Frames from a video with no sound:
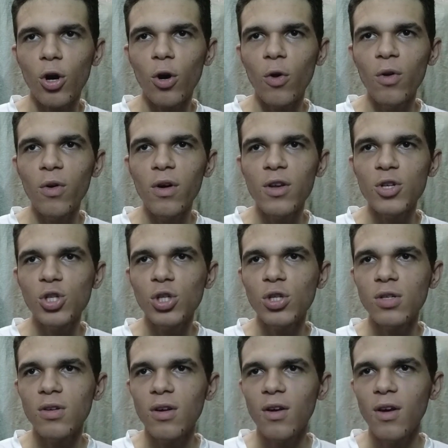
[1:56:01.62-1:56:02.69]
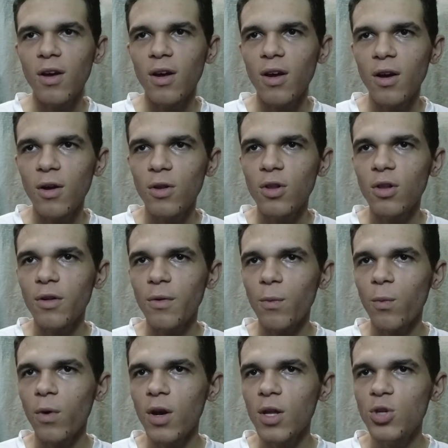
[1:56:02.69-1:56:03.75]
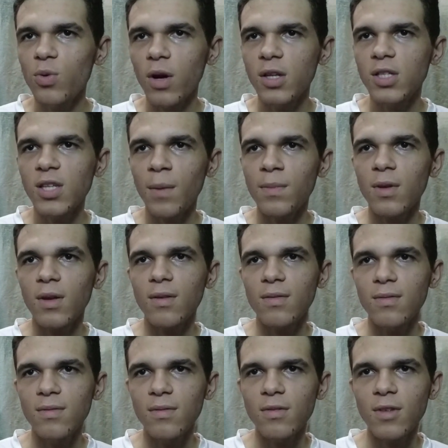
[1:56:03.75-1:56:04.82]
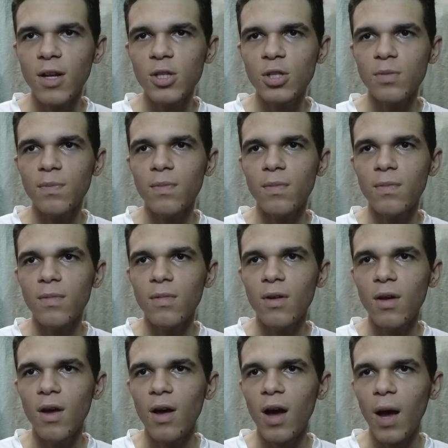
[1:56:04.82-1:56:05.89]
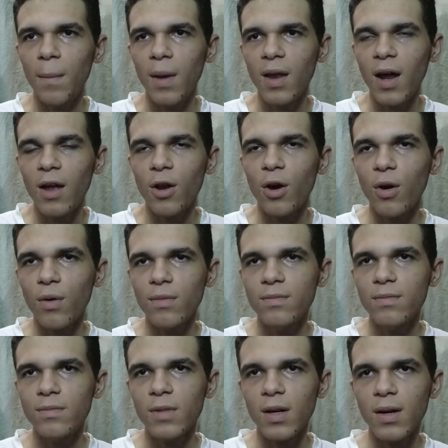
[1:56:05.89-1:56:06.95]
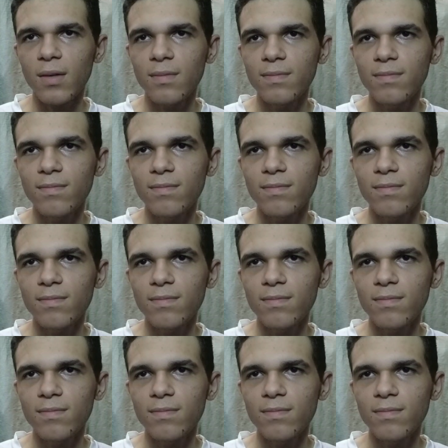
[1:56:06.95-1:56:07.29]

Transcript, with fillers: Karl is wanting to accept it. That's, I mean, I know, yeah.